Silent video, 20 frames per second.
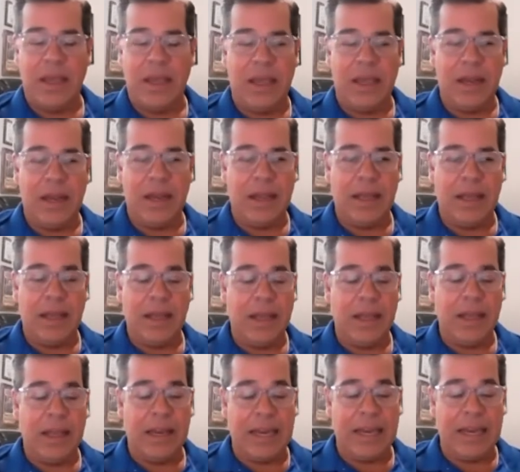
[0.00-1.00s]
And
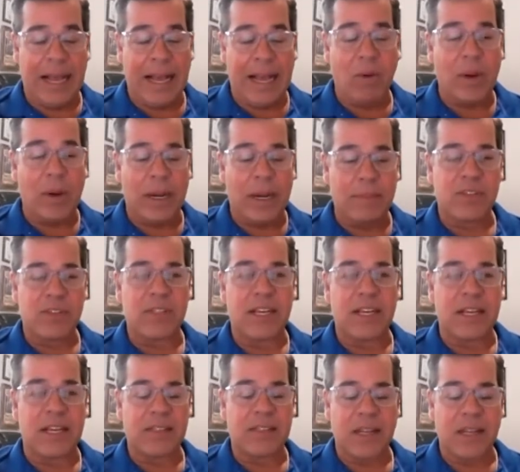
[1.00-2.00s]
now what I'm
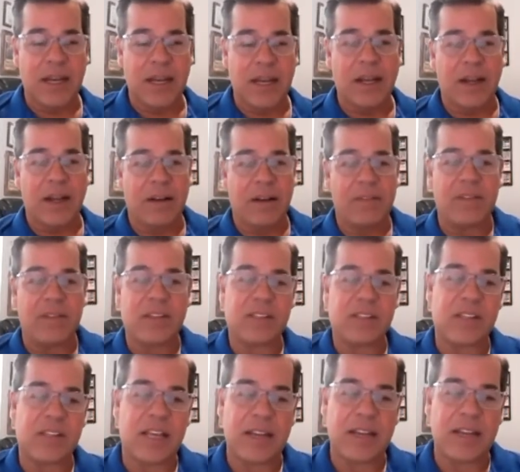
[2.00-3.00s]
seeing a ton of
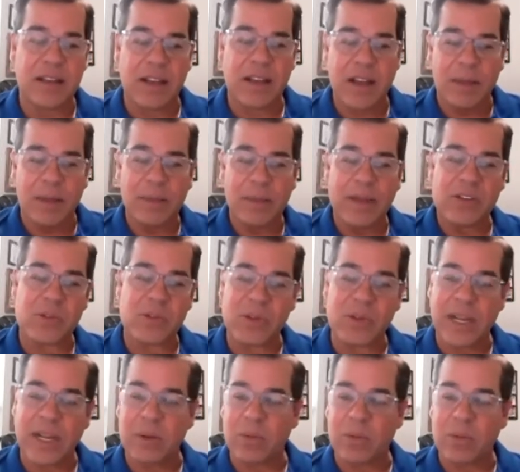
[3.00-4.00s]
is that companies are
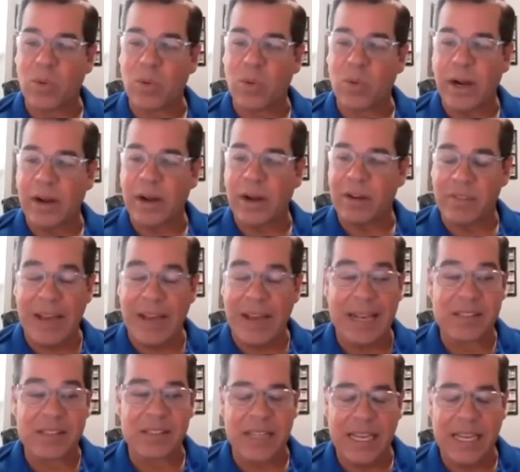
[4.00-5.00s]
now requiring
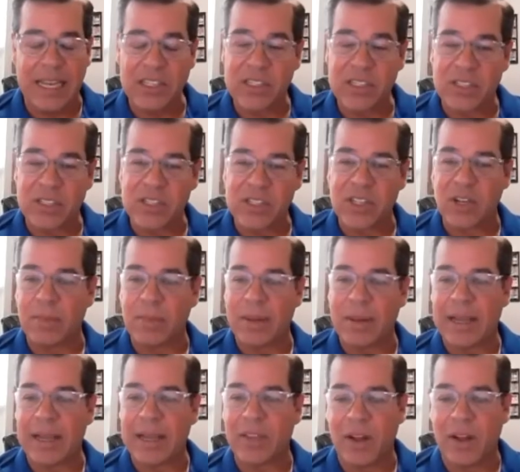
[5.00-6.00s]
vaccinations to go
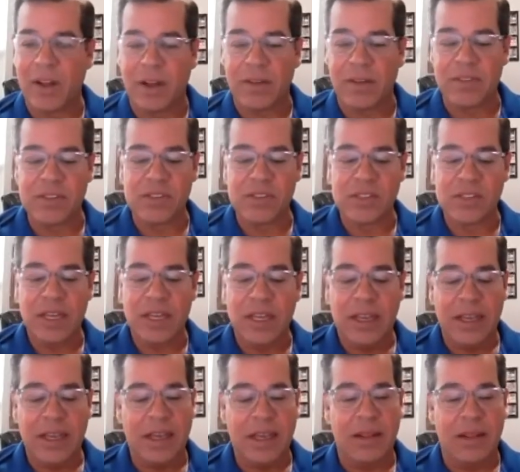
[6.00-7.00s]
back in the office,
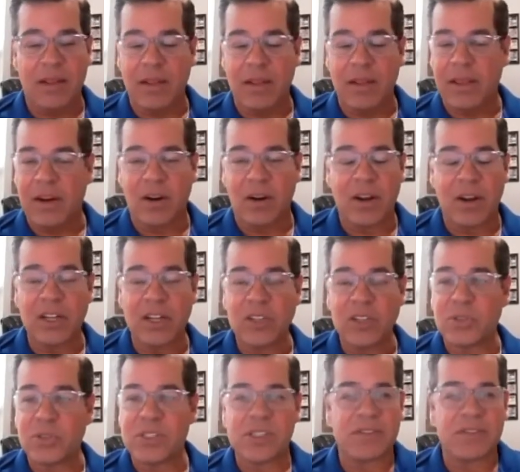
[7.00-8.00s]
and our
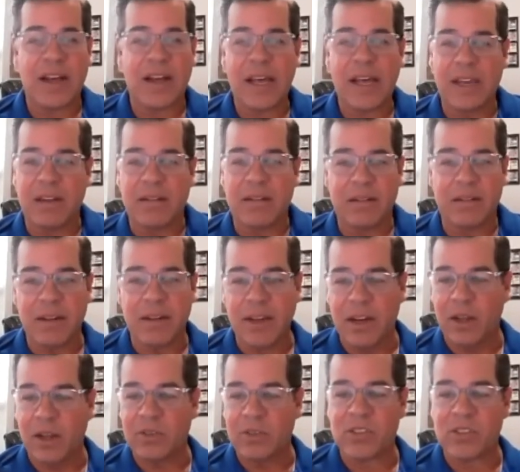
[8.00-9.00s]
country's divided.
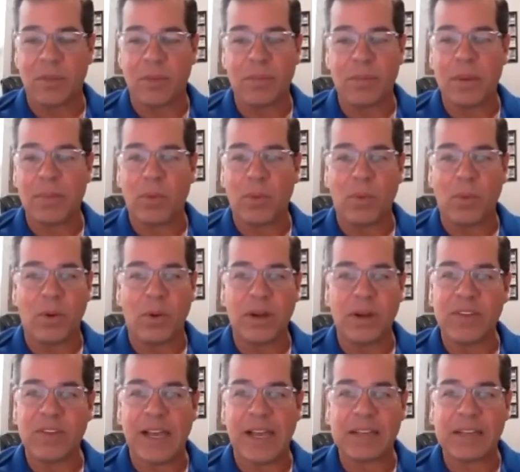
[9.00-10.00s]
Some people
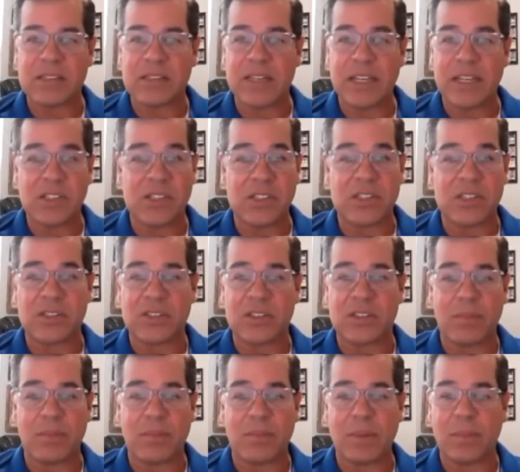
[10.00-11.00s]
want vaccinations and
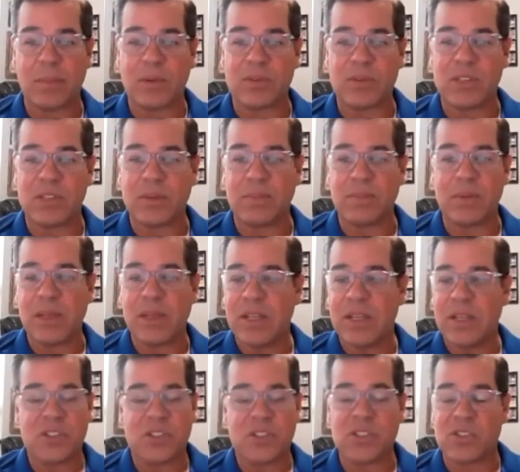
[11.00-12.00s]
some people
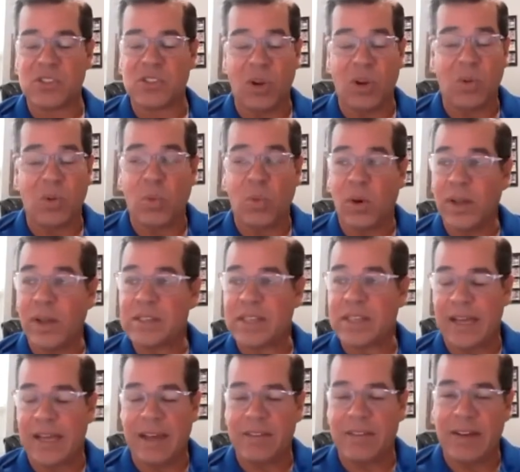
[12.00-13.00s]
just don't want
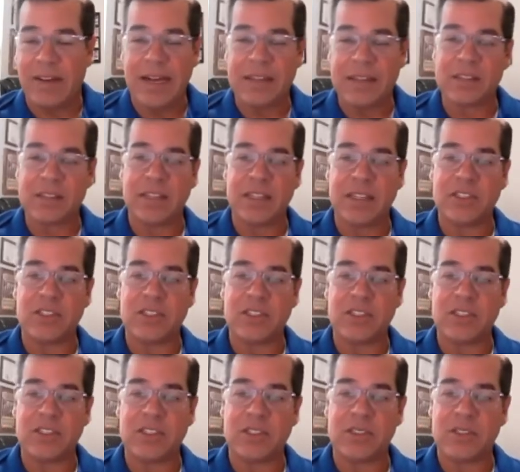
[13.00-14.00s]
to have
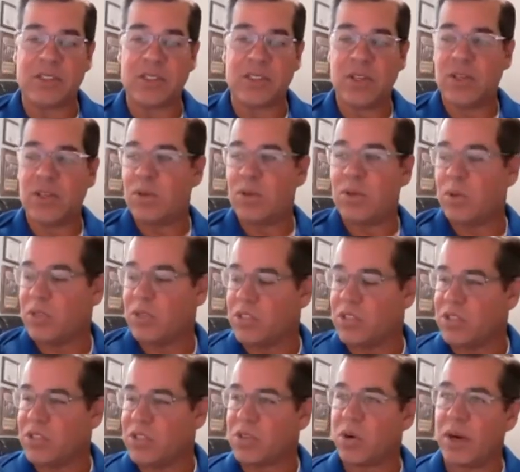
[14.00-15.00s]
vaccinations,
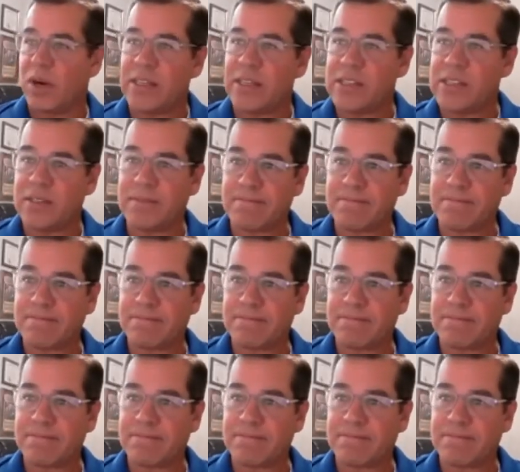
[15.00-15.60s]
which is crazy.